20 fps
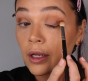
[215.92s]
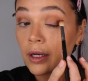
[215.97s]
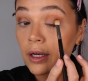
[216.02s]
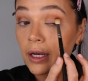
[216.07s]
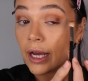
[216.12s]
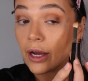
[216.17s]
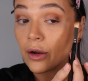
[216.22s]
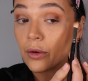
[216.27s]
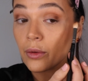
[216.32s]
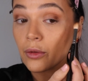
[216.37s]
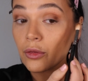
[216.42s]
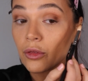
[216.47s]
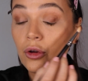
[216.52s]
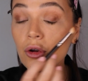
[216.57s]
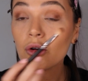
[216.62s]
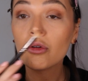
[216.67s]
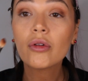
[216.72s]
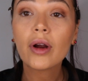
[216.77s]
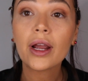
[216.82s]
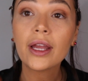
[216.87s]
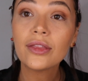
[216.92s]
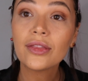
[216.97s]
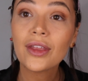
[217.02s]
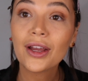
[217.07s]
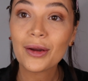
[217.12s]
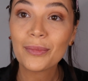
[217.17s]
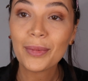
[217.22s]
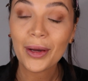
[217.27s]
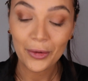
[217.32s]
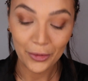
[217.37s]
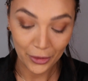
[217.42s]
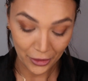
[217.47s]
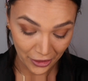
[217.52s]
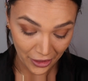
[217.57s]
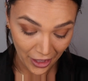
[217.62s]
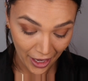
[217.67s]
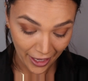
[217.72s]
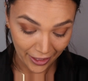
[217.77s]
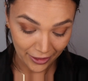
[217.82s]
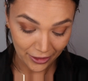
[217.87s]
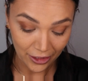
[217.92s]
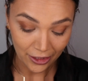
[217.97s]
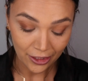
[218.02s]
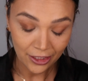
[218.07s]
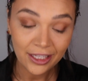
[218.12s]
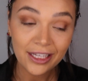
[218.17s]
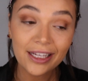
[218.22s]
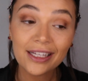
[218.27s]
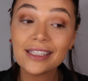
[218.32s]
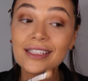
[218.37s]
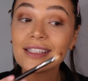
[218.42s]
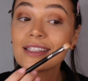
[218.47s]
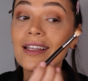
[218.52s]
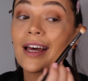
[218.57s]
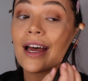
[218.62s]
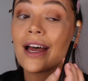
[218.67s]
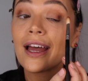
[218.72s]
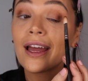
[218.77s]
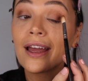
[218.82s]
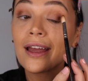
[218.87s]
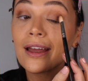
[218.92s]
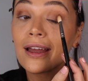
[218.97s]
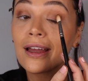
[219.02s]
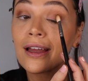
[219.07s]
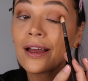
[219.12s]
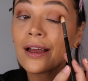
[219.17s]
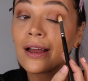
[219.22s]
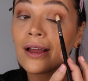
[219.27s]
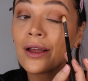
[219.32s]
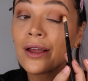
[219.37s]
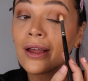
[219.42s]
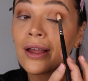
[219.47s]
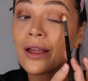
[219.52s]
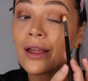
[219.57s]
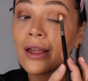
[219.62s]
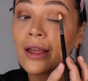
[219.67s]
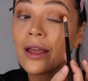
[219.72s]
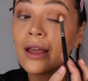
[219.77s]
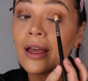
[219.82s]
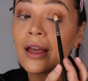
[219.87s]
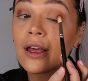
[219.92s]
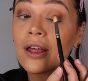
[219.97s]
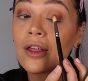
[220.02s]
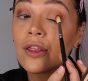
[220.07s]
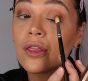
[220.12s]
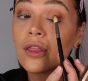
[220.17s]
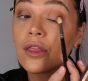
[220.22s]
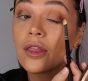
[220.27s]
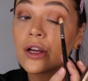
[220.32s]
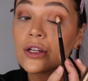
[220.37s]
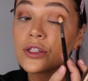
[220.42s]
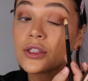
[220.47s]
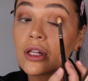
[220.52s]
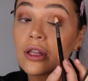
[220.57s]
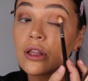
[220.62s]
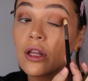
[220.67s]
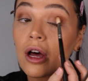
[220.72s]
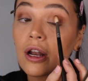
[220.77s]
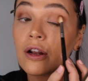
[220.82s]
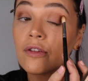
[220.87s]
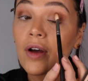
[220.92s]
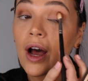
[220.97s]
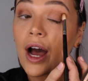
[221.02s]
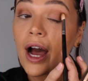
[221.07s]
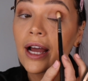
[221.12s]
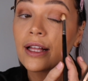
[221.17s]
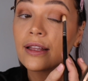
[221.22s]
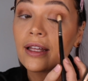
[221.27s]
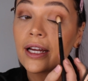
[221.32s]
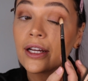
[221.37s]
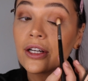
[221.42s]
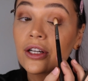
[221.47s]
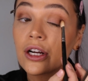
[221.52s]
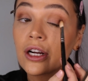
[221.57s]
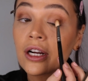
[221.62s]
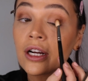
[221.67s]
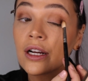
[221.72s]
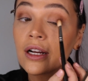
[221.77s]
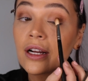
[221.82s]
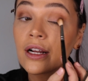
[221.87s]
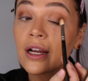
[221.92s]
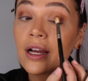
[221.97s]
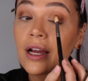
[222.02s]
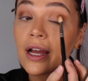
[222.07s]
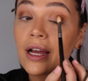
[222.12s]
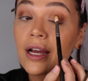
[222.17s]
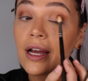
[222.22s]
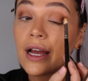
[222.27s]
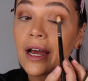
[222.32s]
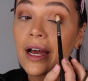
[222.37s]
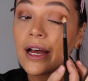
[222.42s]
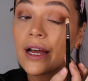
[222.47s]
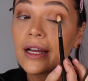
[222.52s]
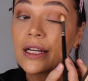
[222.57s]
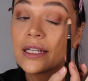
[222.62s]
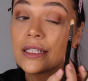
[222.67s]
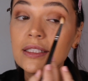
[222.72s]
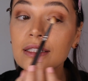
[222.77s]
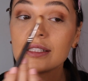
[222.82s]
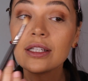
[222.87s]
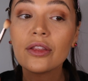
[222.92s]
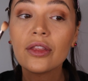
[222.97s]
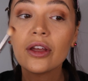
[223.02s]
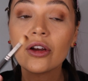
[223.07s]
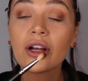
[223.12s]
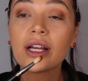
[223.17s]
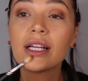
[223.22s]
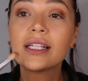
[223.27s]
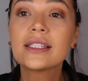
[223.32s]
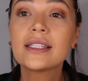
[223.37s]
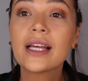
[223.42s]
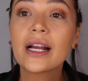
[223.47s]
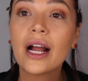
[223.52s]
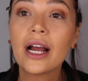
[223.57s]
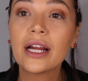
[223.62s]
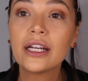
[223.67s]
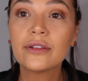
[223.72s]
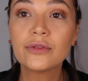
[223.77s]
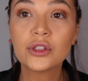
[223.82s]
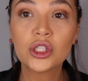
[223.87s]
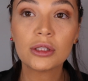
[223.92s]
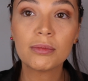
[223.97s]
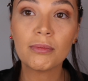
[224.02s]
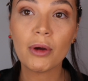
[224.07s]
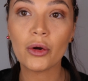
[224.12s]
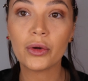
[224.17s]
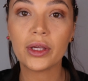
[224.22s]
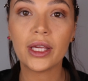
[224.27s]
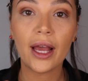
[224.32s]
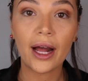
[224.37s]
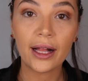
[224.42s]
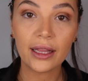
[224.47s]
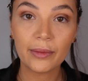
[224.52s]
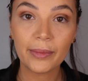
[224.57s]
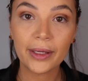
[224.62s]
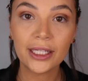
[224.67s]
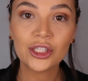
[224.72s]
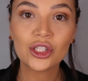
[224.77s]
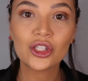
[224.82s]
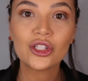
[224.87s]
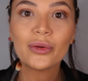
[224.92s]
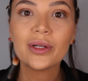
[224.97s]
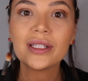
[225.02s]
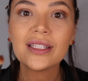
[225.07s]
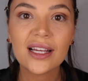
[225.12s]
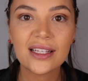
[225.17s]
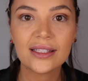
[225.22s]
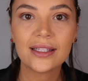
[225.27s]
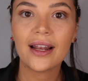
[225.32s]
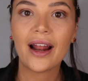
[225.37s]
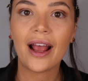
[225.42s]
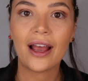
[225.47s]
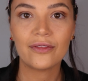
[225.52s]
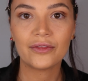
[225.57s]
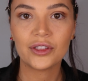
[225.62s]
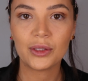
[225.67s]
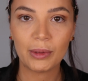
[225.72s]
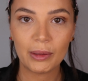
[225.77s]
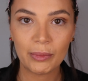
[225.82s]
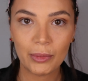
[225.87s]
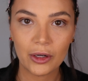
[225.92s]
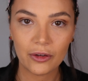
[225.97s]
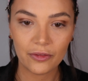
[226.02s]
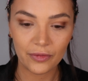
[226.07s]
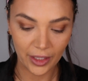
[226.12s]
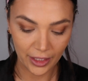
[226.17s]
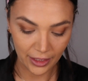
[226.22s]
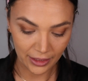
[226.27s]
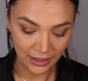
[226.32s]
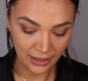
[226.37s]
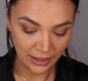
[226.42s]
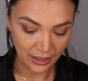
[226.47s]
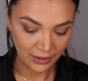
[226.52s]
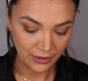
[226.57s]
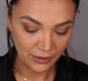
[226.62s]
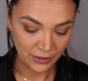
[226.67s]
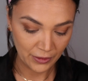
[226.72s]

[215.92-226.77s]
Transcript: Now, the great thing about her eye look is that there's a lot of eyeliner and there is that kind of smoky element, so it doesn't have to be perfect.